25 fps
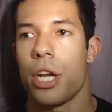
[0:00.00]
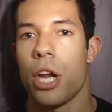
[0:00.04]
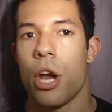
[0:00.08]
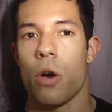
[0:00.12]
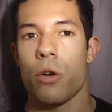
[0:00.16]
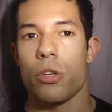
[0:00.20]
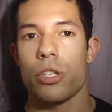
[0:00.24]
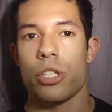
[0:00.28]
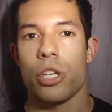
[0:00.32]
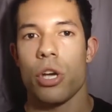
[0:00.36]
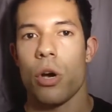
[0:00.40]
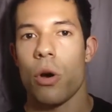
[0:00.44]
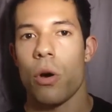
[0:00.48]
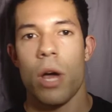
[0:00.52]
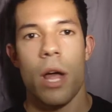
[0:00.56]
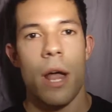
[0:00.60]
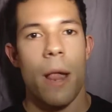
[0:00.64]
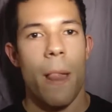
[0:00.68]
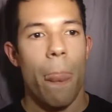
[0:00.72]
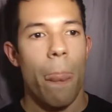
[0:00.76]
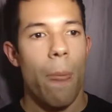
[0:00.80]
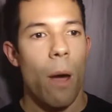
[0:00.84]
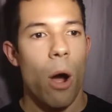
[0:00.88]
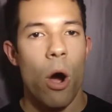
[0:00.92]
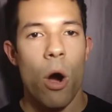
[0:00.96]
So
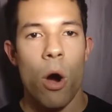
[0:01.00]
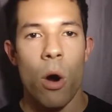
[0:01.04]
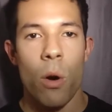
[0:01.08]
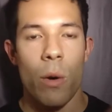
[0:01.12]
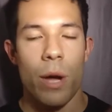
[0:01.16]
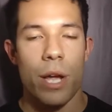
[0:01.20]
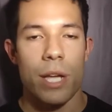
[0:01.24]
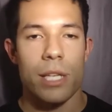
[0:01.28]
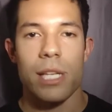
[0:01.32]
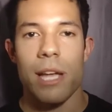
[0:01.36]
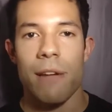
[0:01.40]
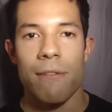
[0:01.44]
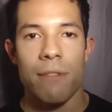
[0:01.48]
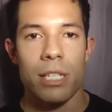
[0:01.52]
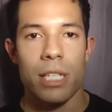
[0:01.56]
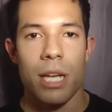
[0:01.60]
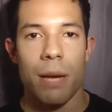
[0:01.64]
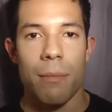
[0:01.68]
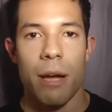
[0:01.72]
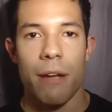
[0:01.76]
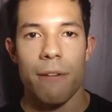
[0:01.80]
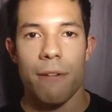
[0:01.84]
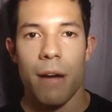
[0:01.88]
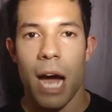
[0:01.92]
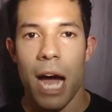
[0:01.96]
always, every time
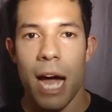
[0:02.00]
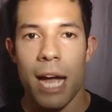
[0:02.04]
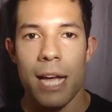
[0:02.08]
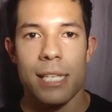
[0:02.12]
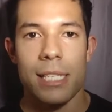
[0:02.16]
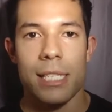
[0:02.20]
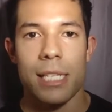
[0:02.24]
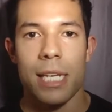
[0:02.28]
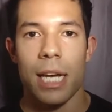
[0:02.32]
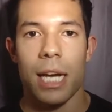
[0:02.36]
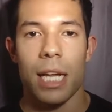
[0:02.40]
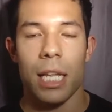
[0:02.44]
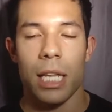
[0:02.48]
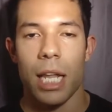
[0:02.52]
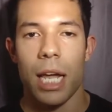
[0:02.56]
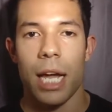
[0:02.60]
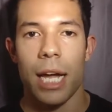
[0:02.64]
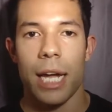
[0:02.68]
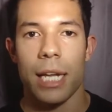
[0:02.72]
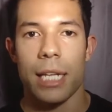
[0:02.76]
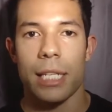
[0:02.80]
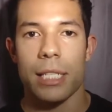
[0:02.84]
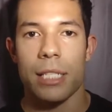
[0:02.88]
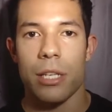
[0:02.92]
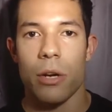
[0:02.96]
I see a
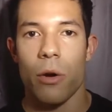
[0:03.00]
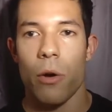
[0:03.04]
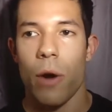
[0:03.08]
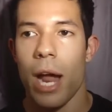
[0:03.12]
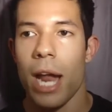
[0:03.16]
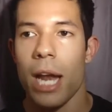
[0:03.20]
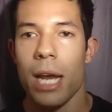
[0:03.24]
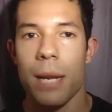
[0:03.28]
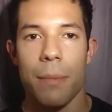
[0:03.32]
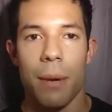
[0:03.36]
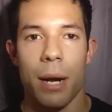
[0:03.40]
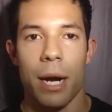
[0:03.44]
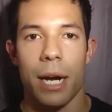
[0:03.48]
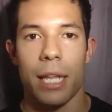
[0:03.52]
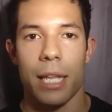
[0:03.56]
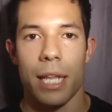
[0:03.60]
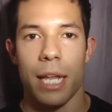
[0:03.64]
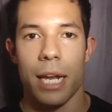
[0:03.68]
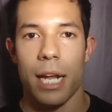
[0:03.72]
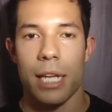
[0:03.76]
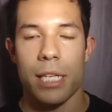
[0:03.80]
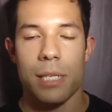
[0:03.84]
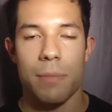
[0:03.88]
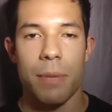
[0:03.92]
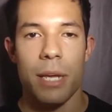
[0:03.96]
client or anybody that
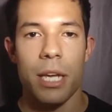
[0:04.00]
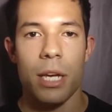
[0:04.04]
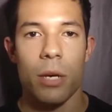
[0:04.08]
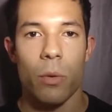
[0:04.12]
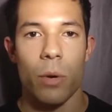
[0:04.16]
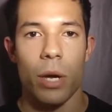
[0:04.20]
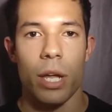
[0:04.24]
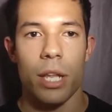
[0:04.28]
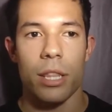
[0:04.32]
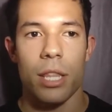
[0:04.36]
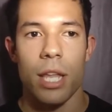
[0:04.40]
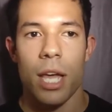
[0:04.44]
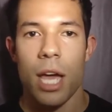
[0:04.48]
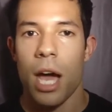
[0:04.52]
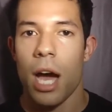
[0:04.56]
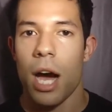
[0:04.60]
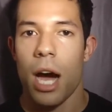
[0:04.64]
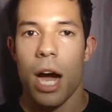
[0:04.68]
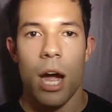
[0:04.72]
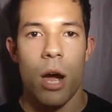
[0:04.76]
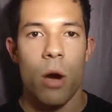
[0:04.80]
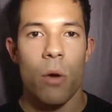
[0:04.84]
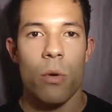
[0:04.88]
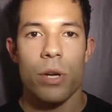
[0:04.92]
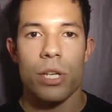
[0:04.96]
I speak with,
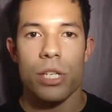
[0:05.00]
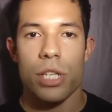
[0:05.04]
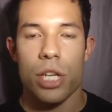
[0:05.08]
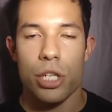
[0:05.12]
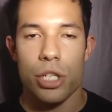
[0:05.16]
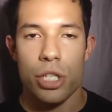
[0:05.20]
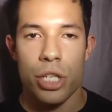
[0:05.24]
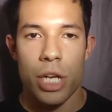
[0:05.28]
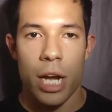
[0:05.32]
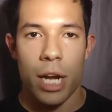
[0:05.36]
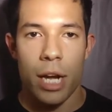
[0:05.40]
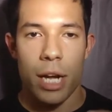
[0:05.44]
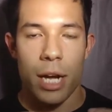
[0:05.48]
I always check